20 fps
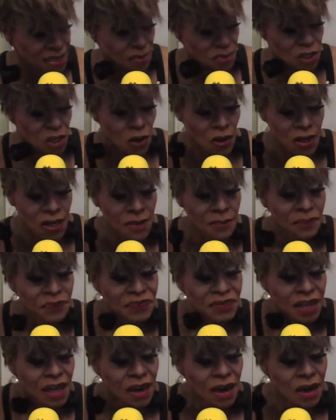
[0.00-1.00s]
I'm sorry.
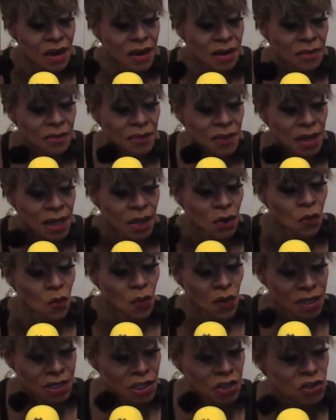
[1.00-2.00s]

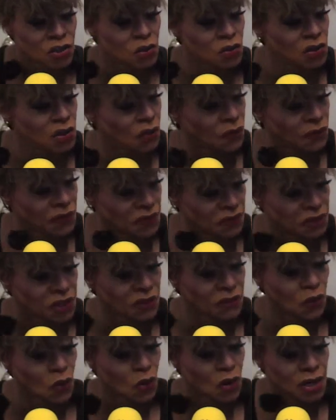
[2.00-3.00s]
Went to Studio
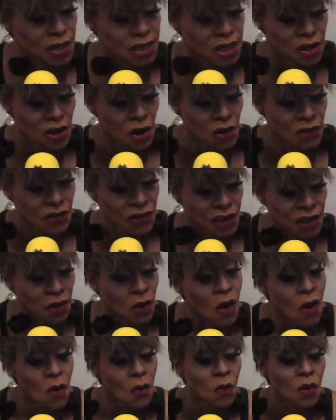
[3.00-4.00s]
54 and did our thing.
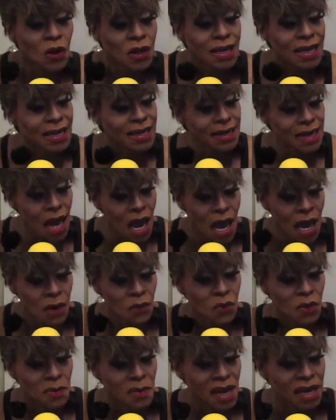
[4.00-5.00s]
Well, he and I
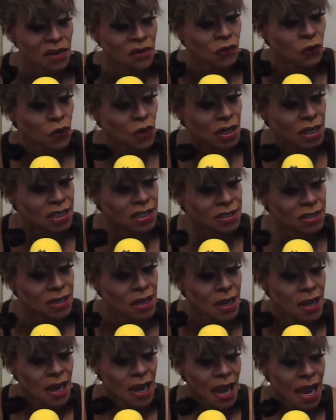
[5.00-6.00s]
remained friends,
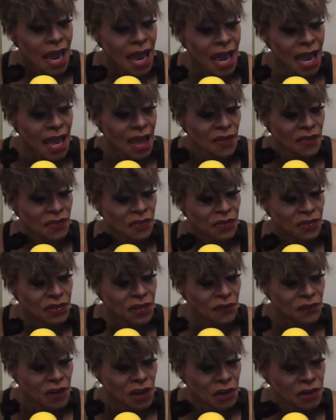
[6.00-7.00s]
and
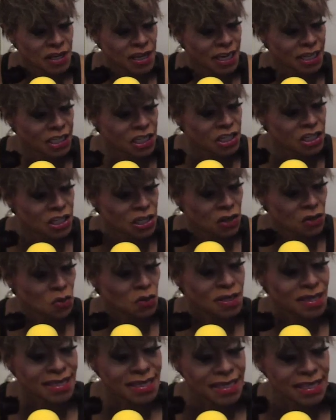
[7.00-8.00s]
the very next year
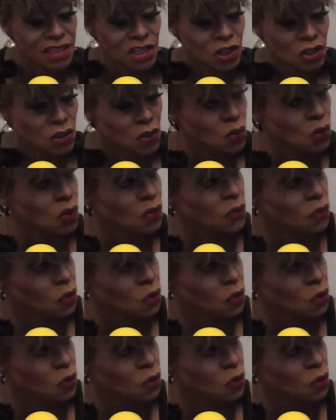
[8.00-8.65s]
was season 2 of